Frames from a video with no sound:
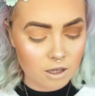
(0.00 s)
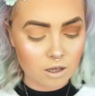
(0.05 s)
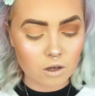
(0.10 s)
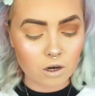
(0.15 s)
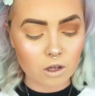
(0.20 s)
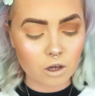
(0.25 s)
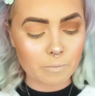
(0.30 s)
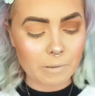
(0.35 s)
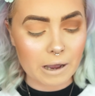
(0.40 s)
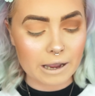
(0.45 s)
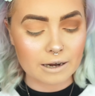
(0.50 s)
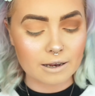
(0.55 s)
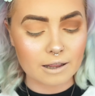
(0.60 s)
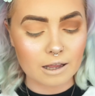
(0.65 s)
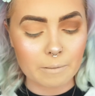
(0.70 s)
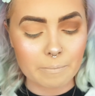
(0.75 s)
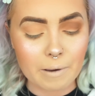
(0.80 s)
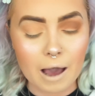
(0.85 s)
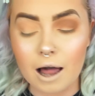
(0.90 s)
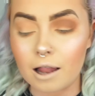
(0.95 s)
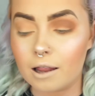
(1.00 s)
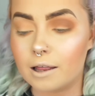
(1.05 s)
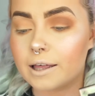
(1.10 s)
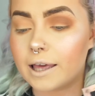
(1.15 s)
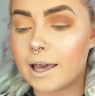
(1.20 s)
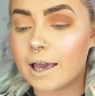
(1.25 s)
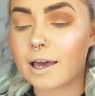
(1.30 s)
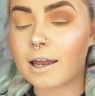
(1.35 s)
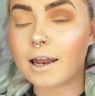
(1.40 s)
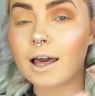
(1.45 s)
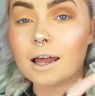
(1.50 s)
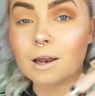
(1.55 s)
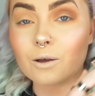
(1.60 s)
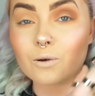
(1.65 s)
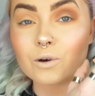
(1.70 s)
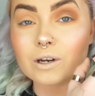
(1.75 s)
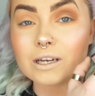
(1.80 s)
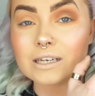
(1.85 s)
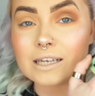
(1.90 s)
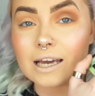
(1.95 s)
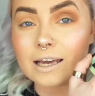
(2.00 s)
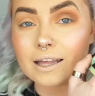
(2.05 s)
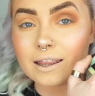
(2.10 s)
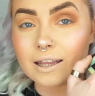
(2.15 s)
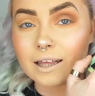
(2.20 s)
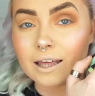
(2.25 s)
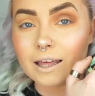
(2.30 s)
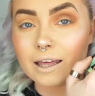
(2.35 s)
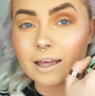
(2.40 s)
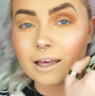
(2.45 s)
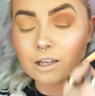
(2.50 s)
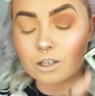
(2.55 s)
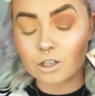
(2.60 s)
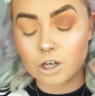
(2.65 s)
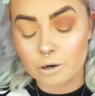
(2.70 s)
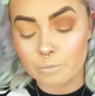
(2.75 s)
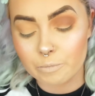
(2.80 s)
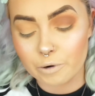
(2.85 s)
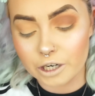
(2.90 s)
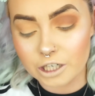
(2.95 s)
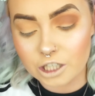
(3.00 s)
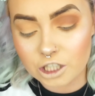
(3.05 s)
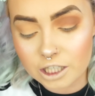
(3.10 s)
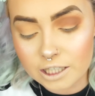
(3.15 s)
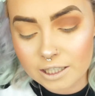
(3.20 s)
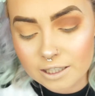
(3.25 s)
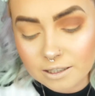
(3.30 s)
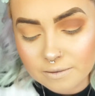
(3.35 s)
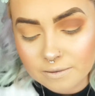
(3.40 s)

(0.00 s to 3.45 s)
Gonna go back into that palette again and I'm gonna take the dark brown shade.